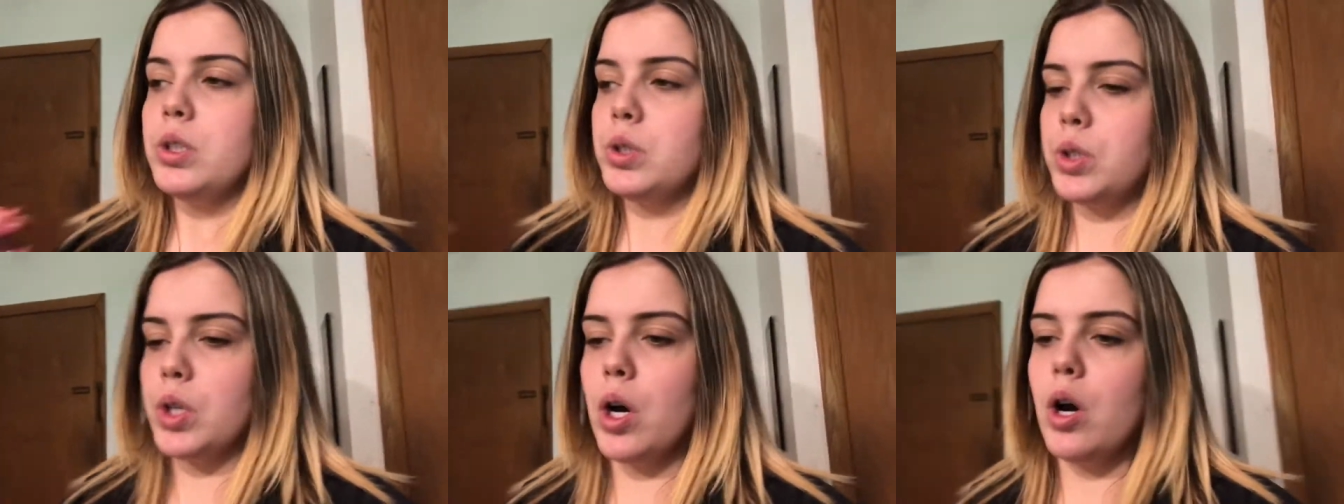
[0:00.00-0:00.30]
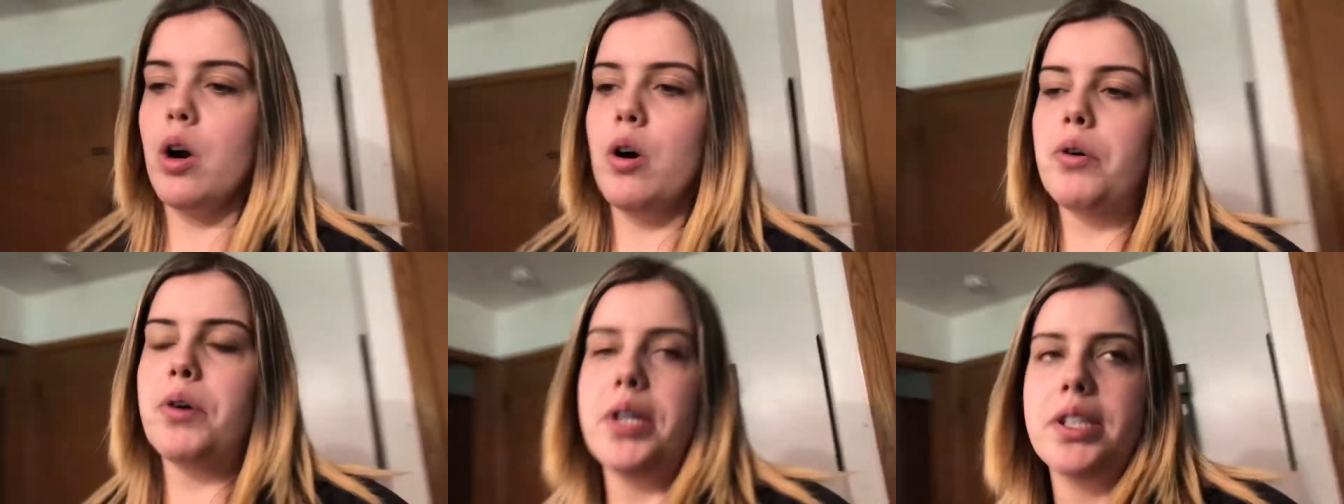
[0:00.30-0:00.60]

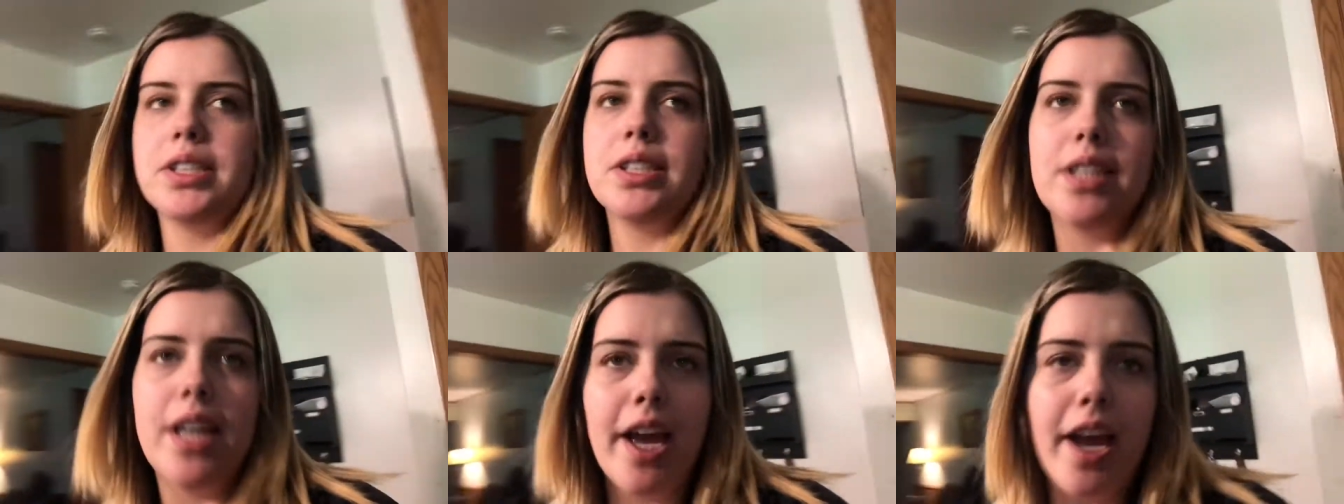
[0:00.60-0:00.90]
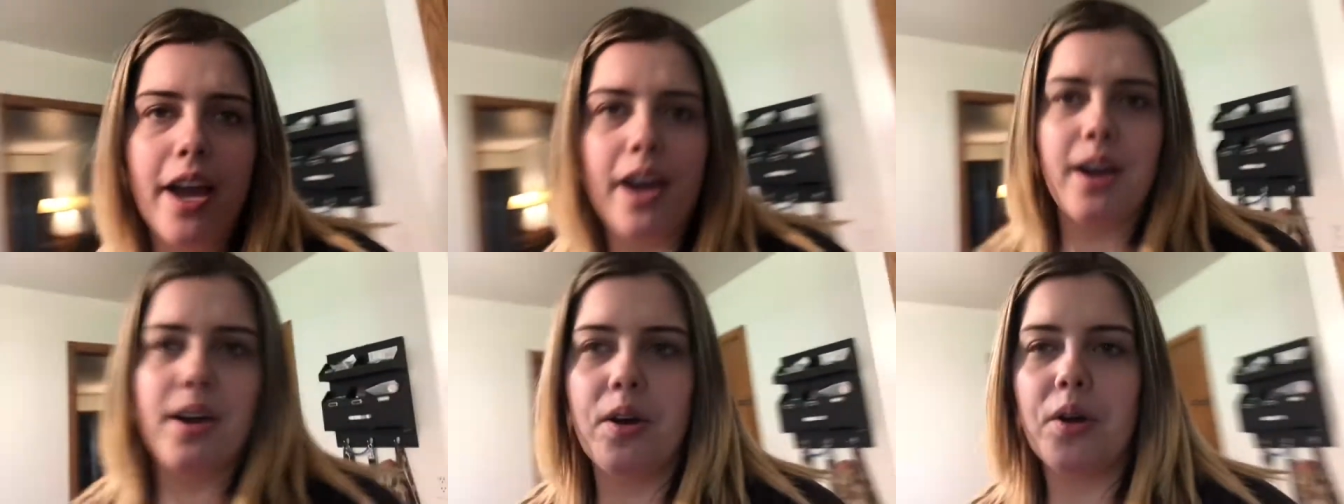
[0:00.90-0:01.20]
so it's
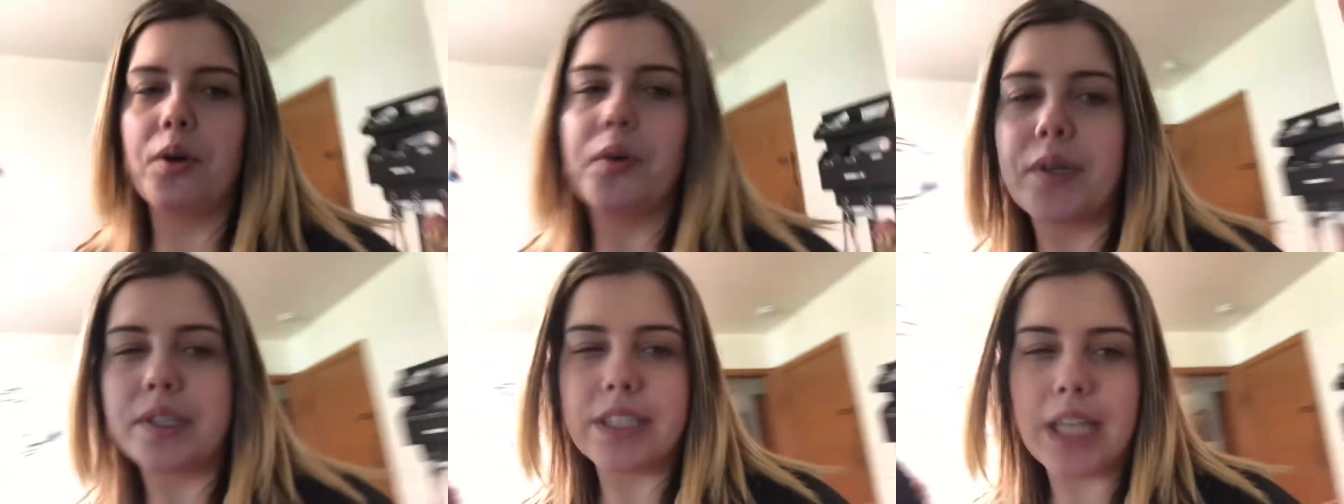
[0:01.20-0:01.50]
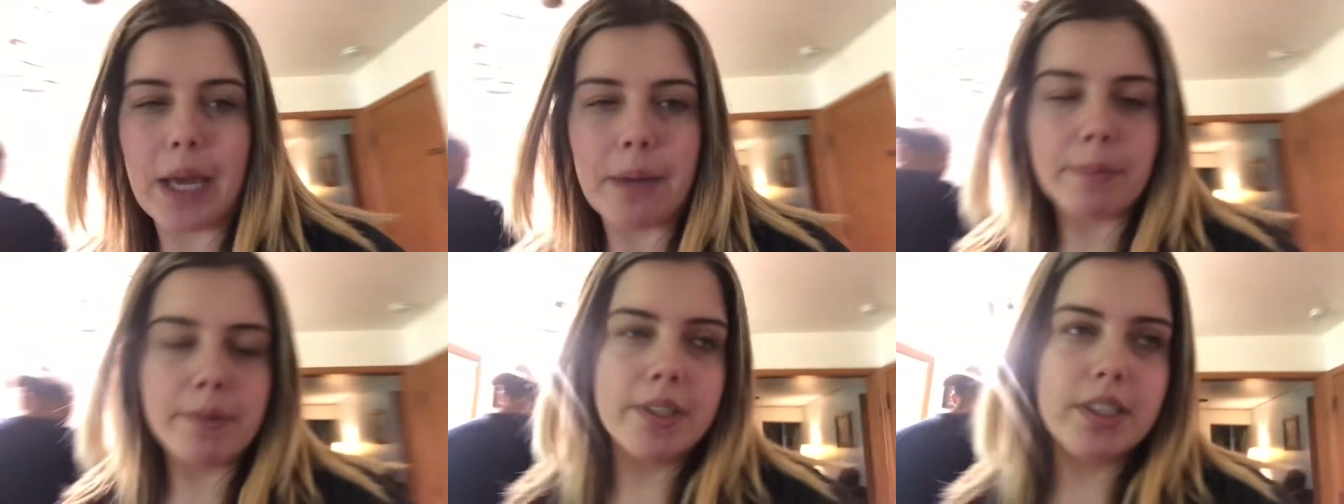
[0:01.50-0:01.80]
now what
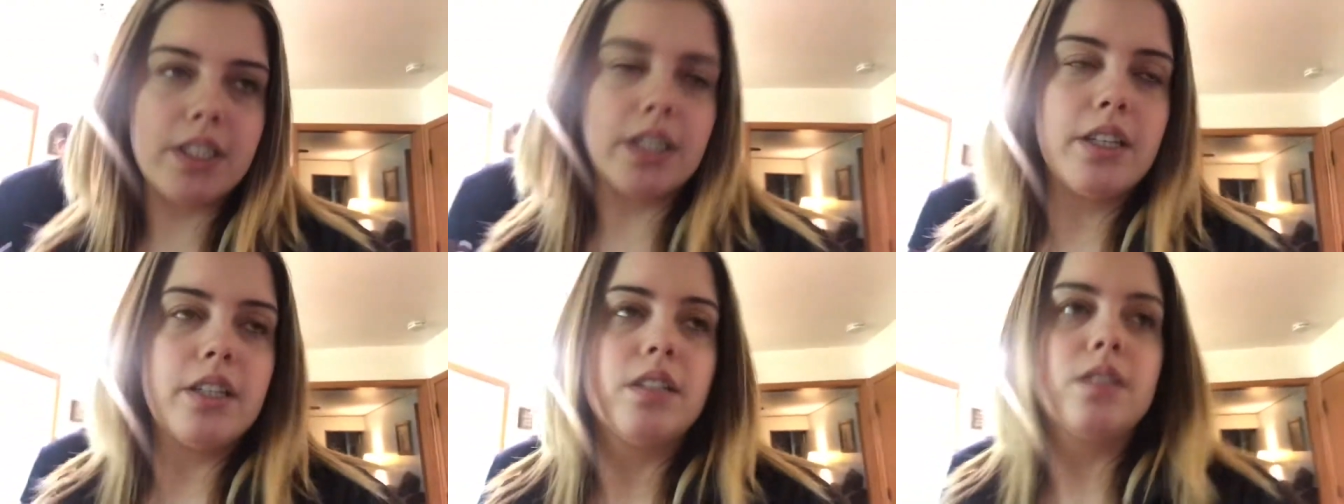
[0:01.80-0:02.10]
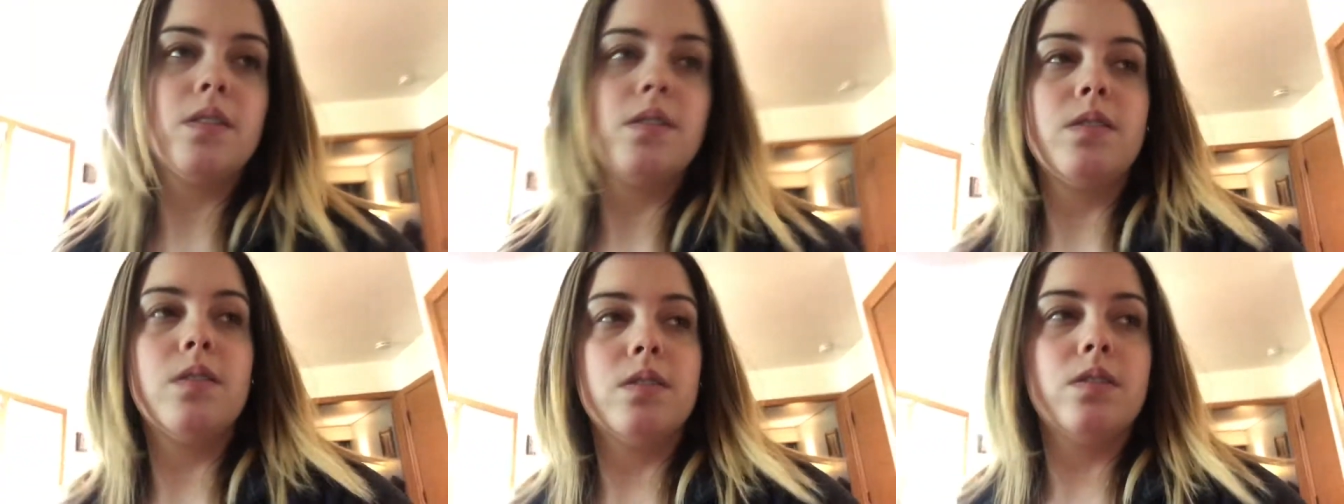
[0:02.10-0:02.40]
time is
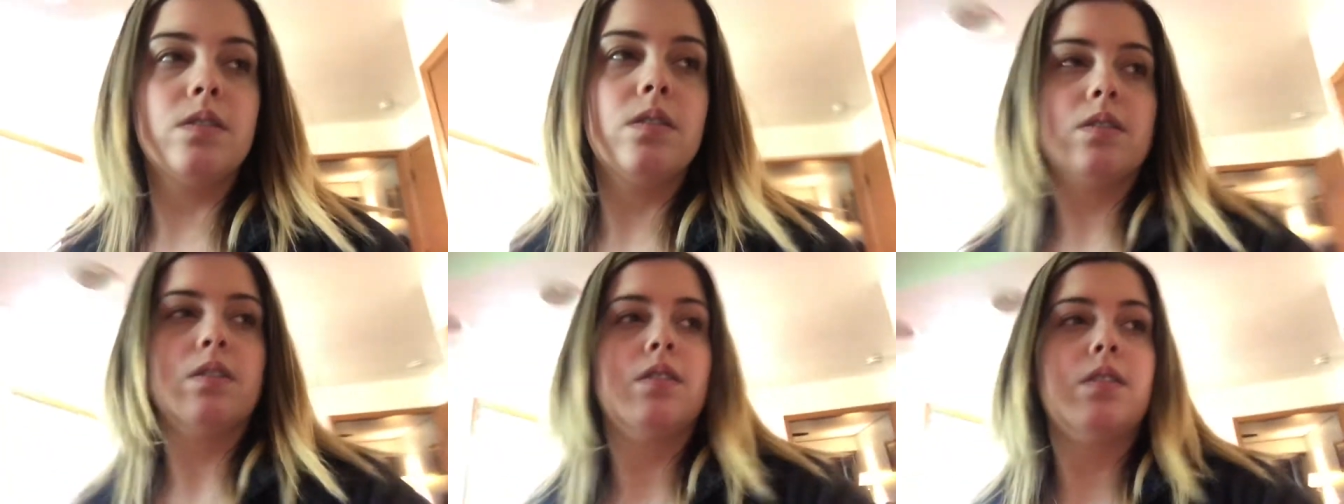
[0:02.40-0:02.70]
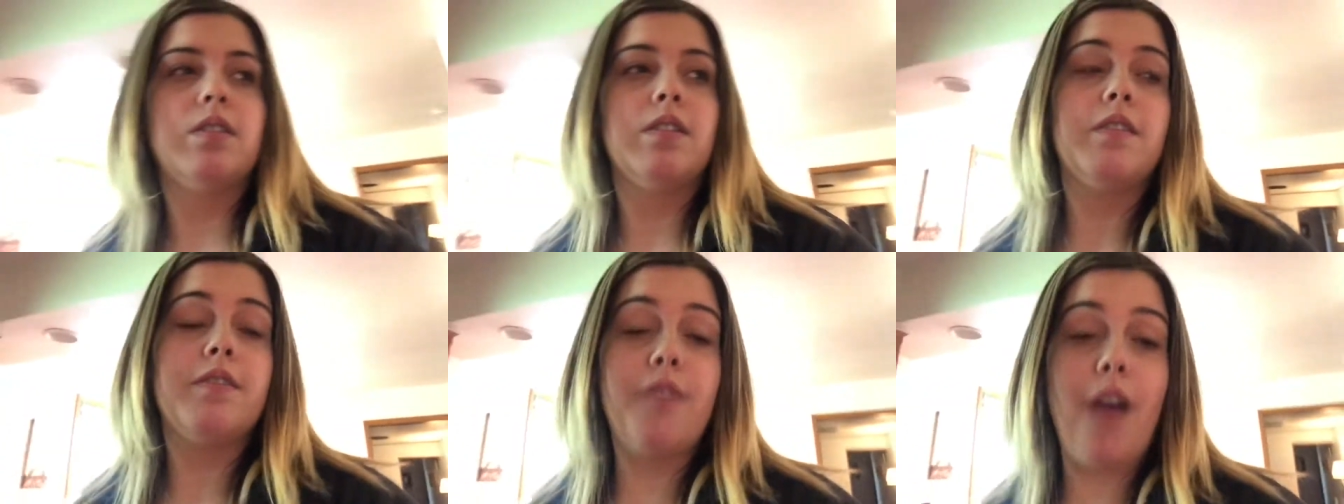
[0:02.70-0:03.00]

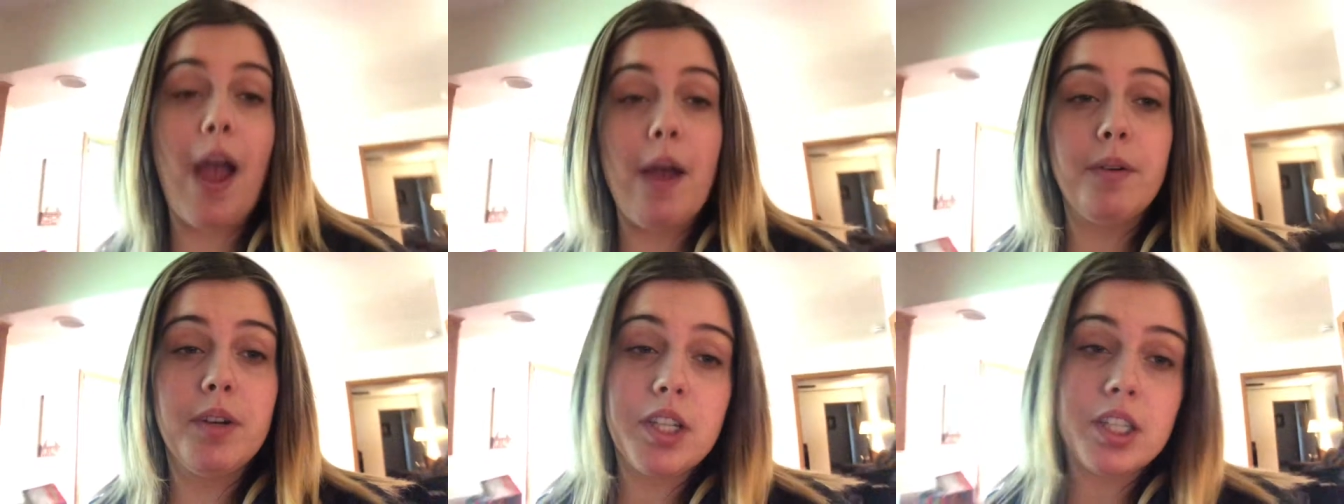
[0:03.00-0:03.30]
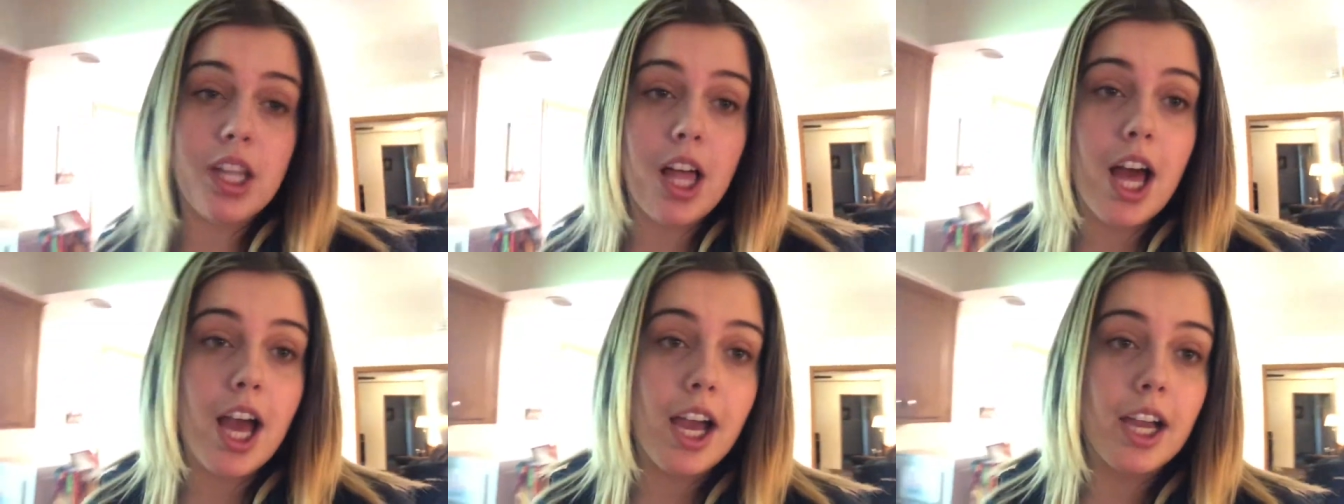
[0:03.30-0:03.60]
it five
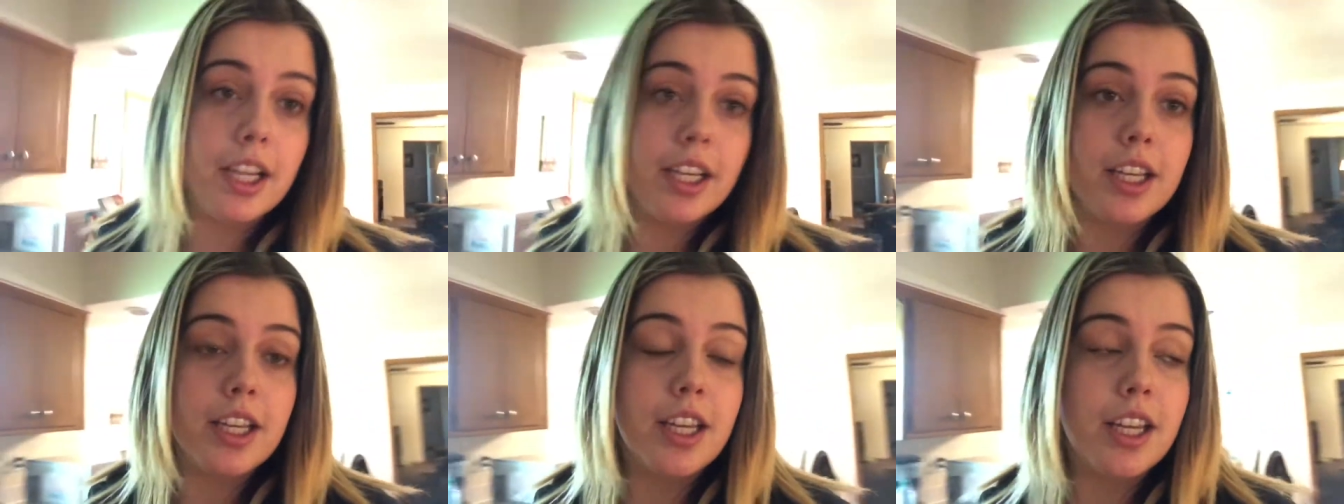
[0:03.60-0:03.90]
o'clock